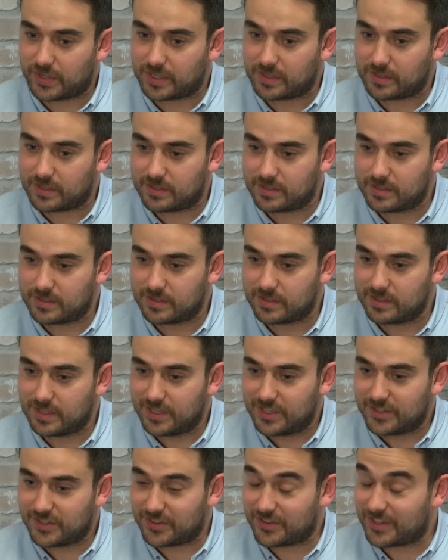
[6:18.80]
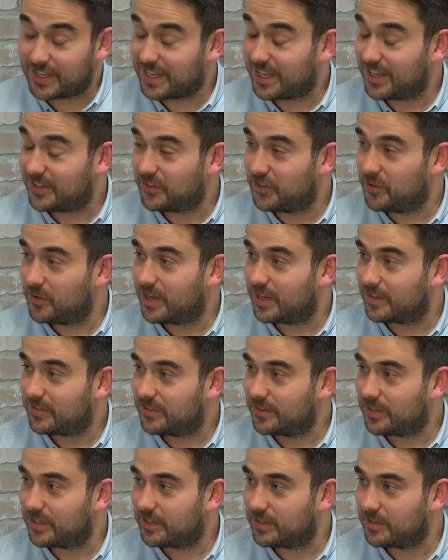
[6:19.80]
I think that they can do it. I
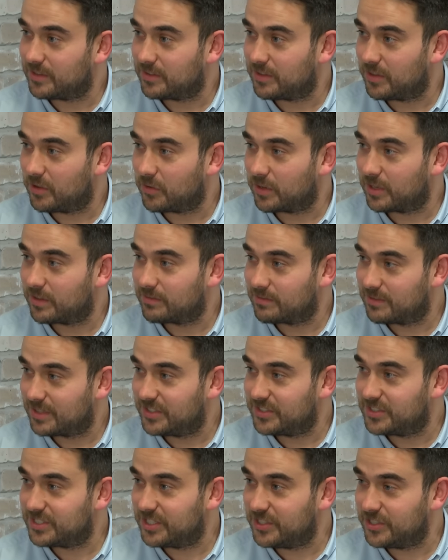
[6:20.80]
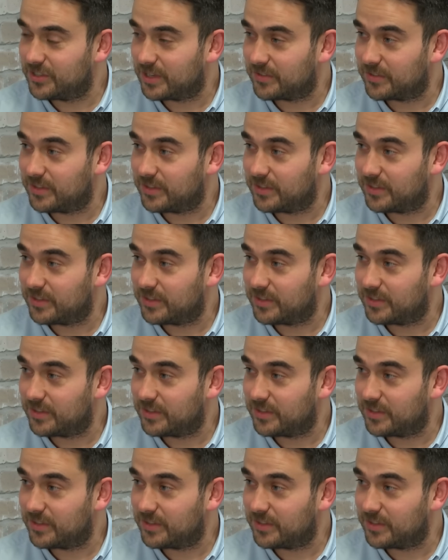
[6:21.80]
think they'll continue.